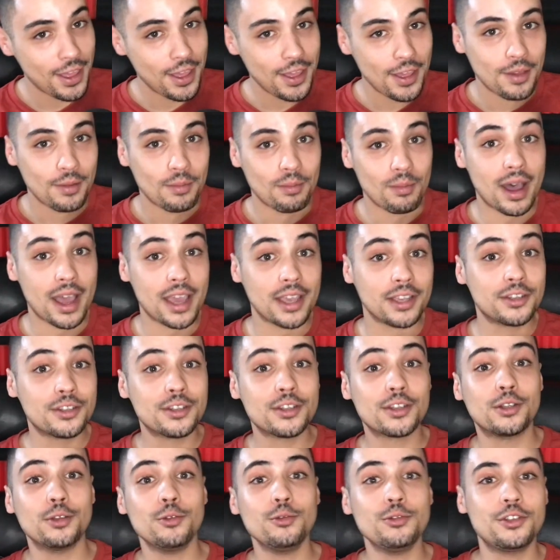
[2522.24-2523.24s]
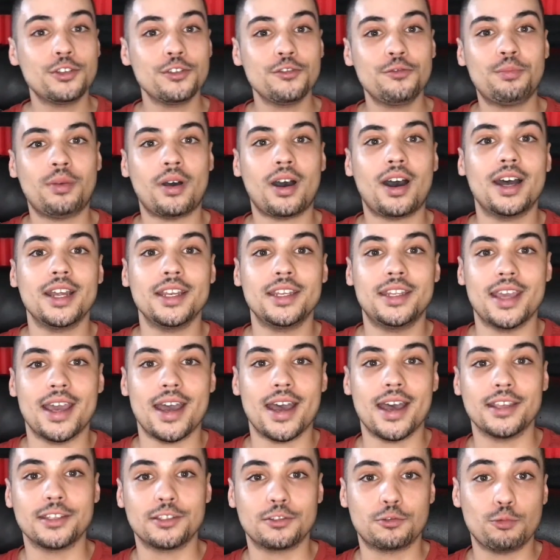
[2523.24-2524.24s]
My exclusive
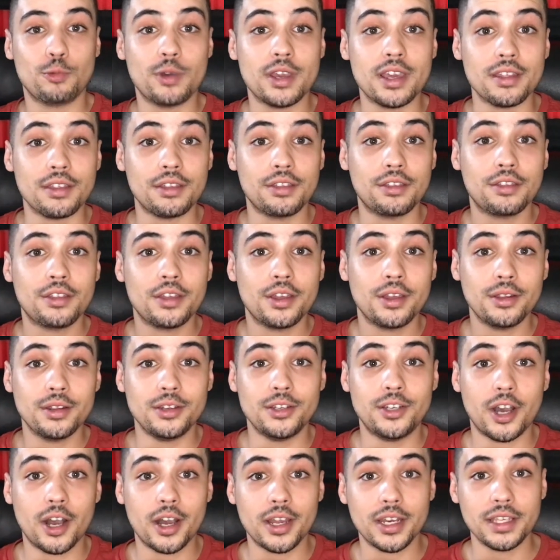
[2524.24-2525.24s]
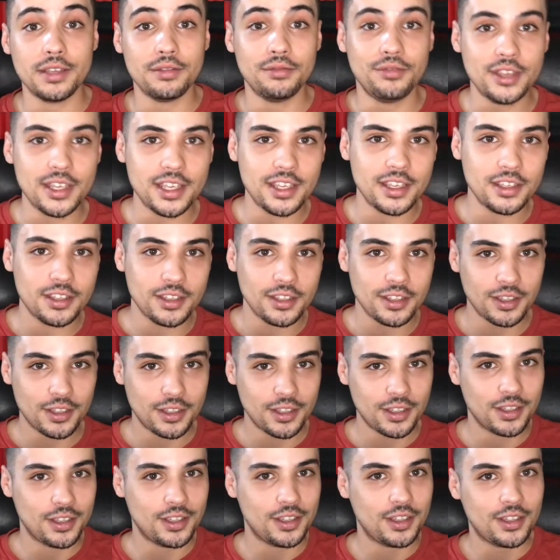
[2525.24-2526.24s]
podcast with Donnie Vie.
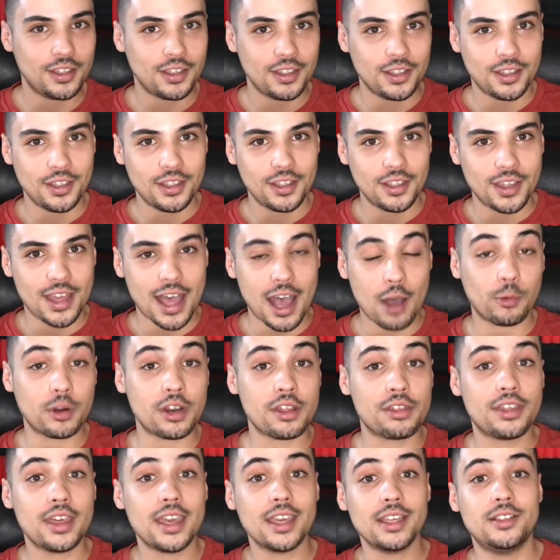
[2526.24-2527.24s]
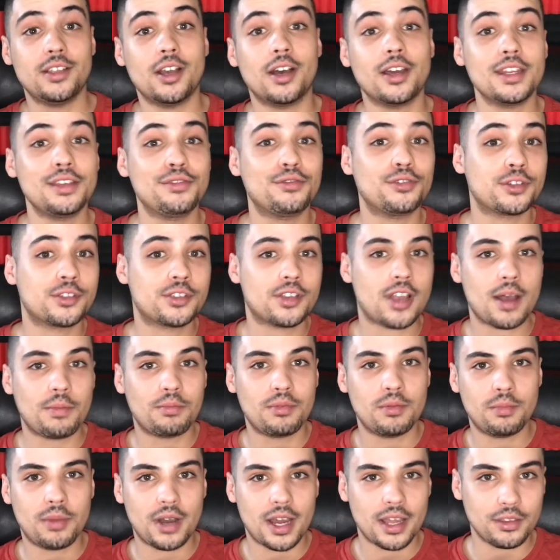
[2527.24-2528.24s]
I want to thank Donnie for
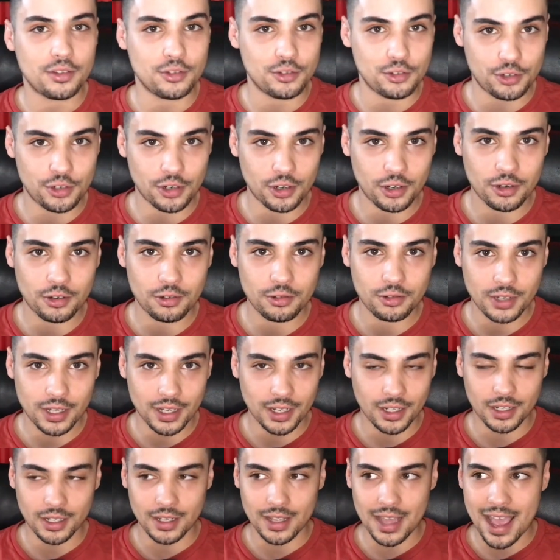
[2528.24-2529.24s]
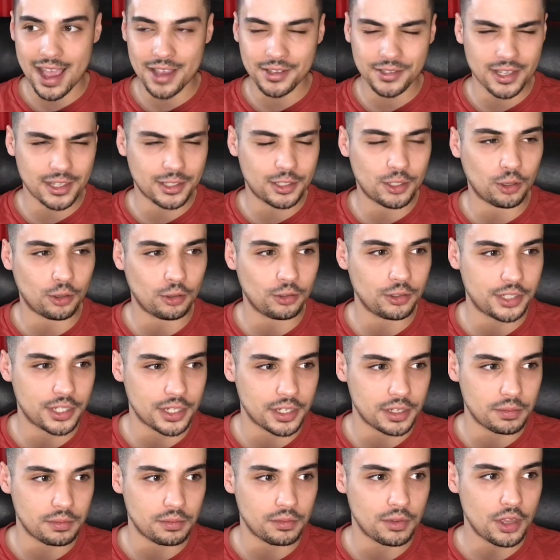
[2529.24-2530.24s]
stopping by the show. As I told
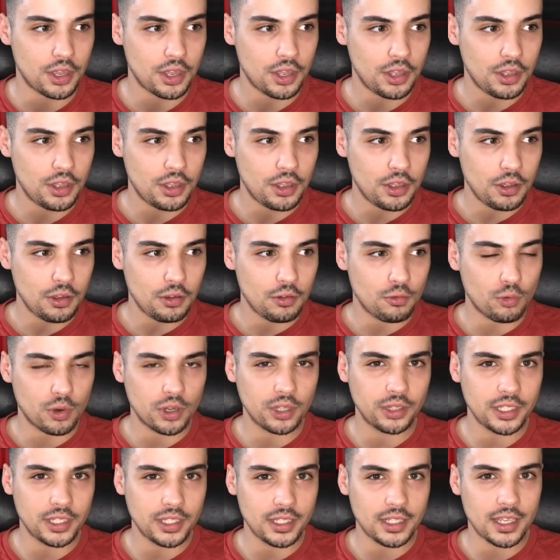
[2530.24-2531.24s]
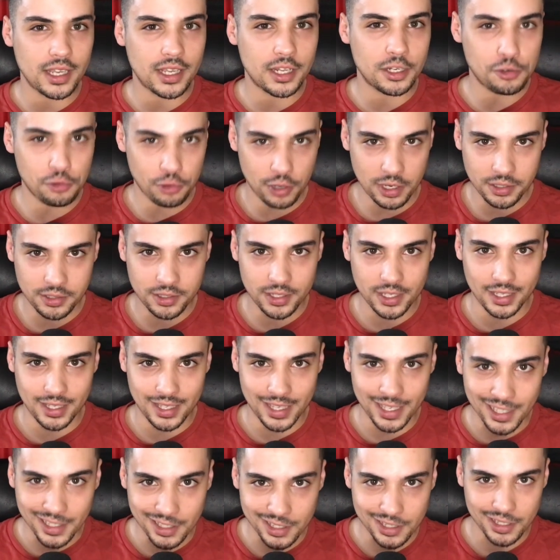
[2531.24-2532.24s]
him, really interesting
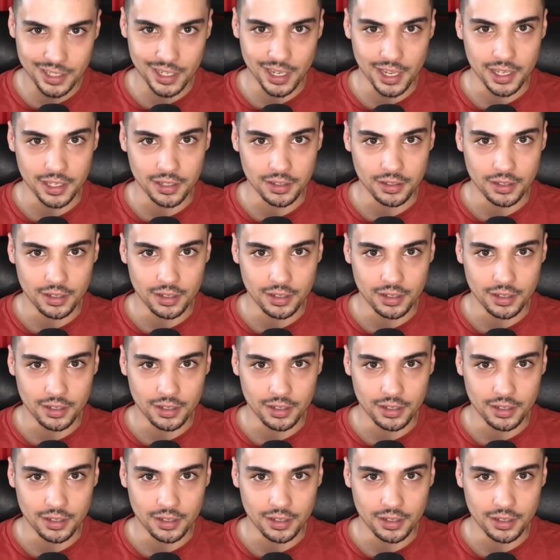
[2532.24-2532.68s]
insight.